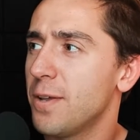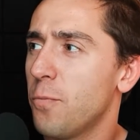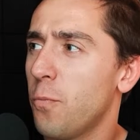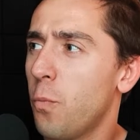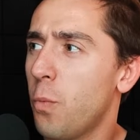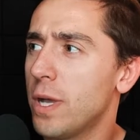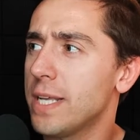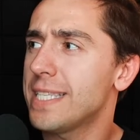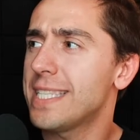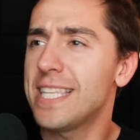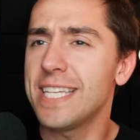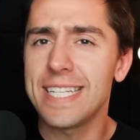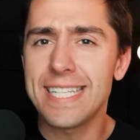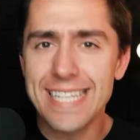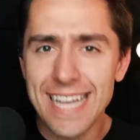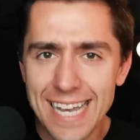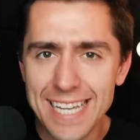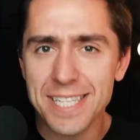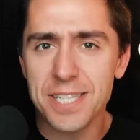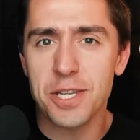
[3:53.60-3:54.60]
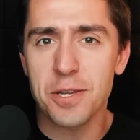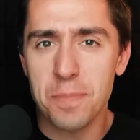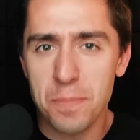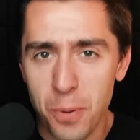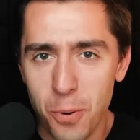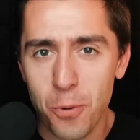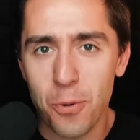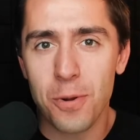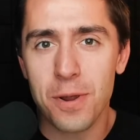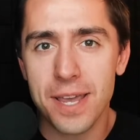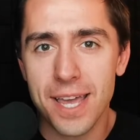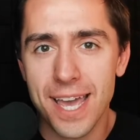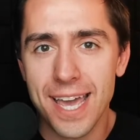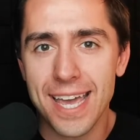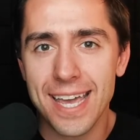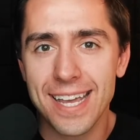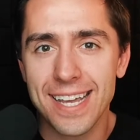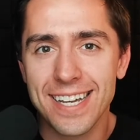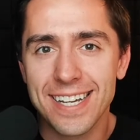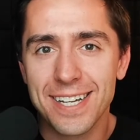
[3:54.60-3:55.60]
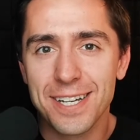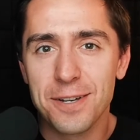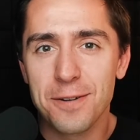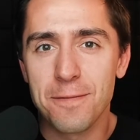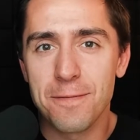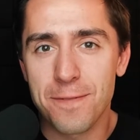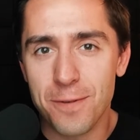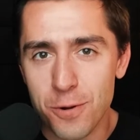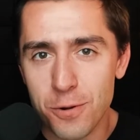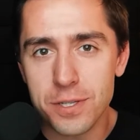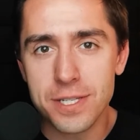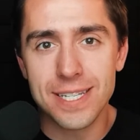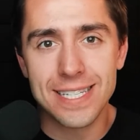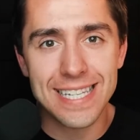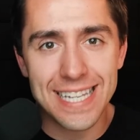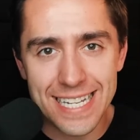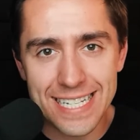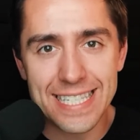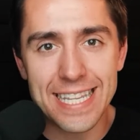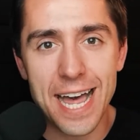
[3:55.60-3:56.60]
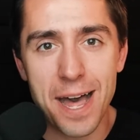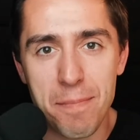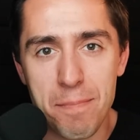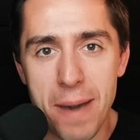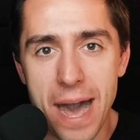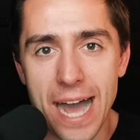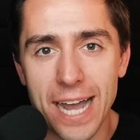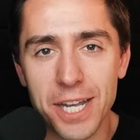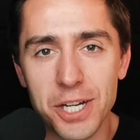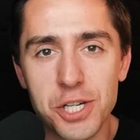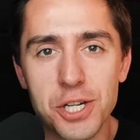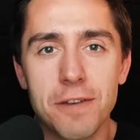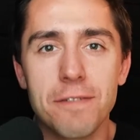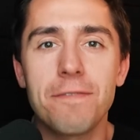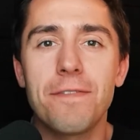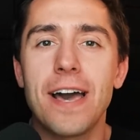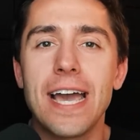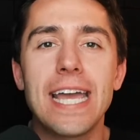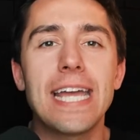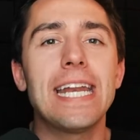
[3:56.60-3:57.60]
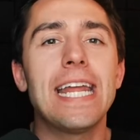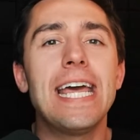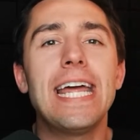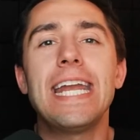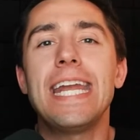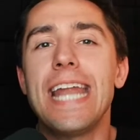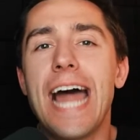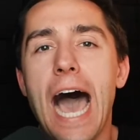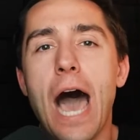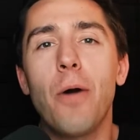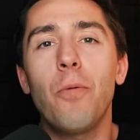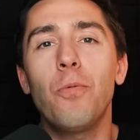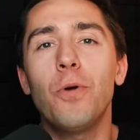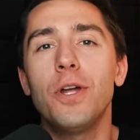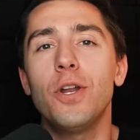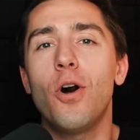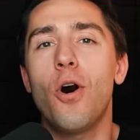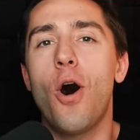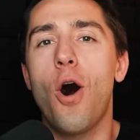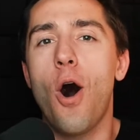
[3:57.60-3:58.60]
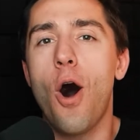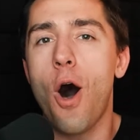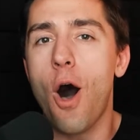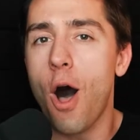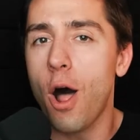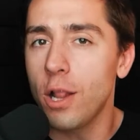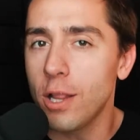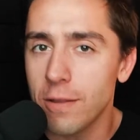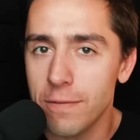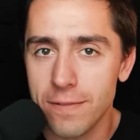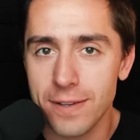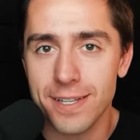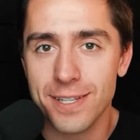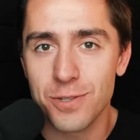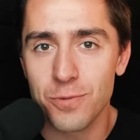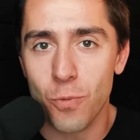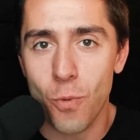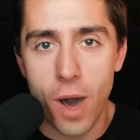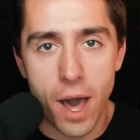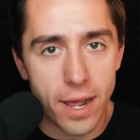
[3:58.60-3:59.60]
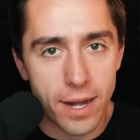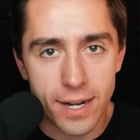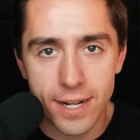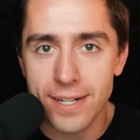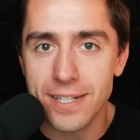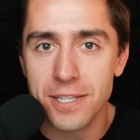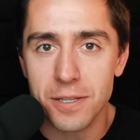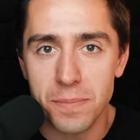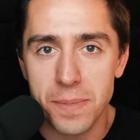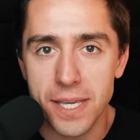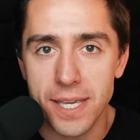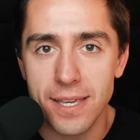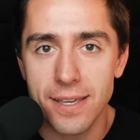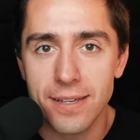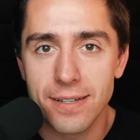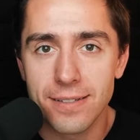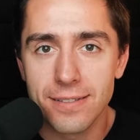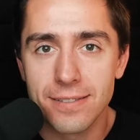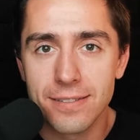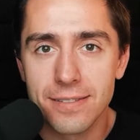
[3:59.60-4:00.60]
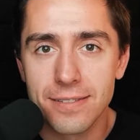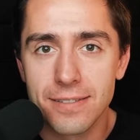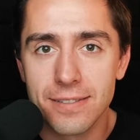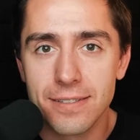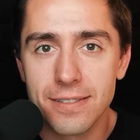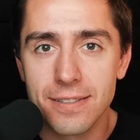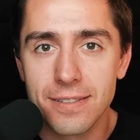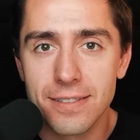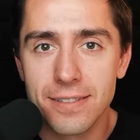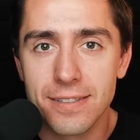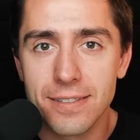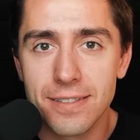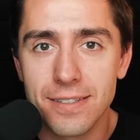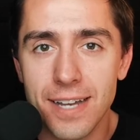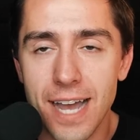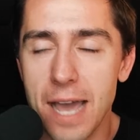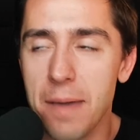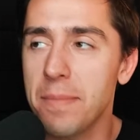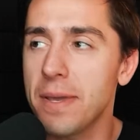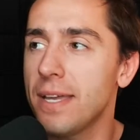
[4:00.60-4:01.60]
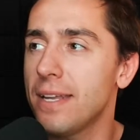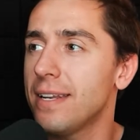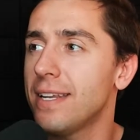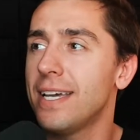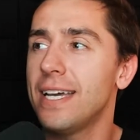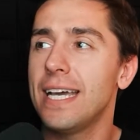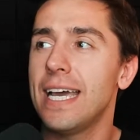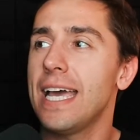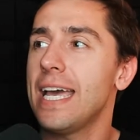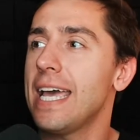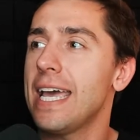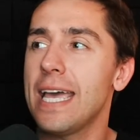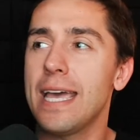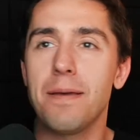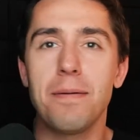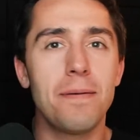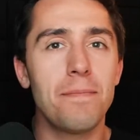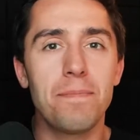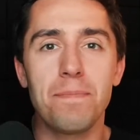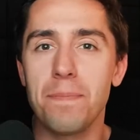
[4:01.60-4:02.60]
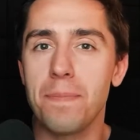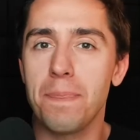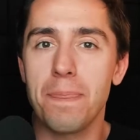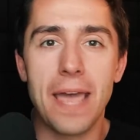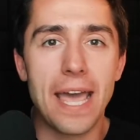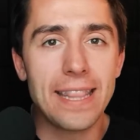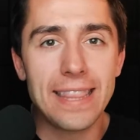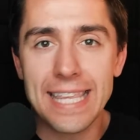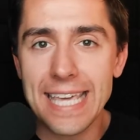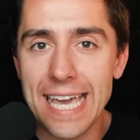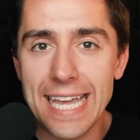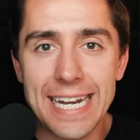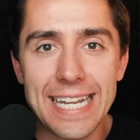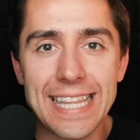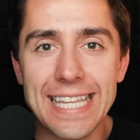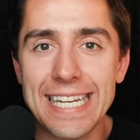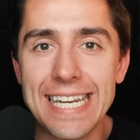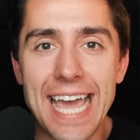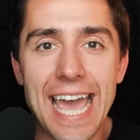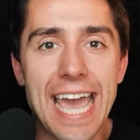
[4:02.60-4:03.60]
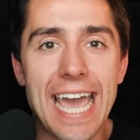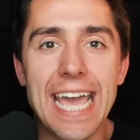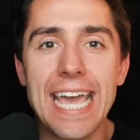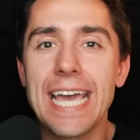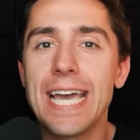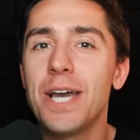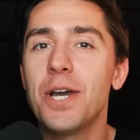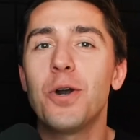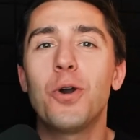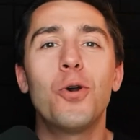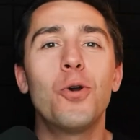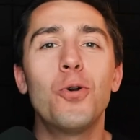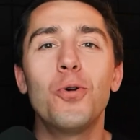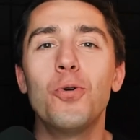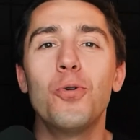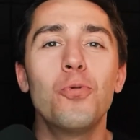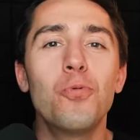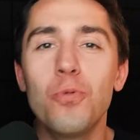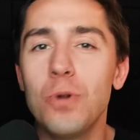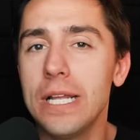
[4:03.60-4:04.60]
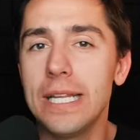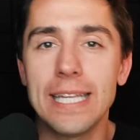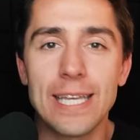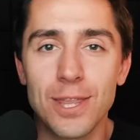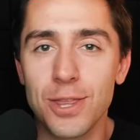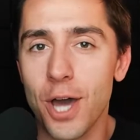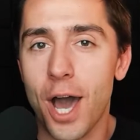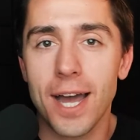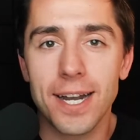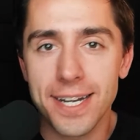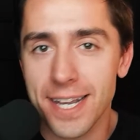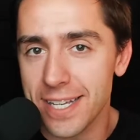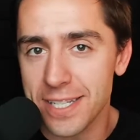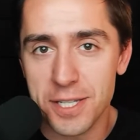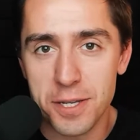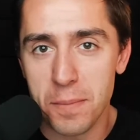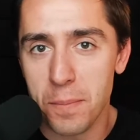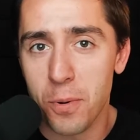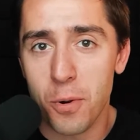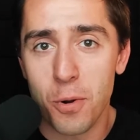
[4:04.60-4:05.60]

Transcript: Was the Dustin Poirier versus Islam Makhachev fight not what all of us wanted it to be? I mean, at the end of the day, who really thought Dustin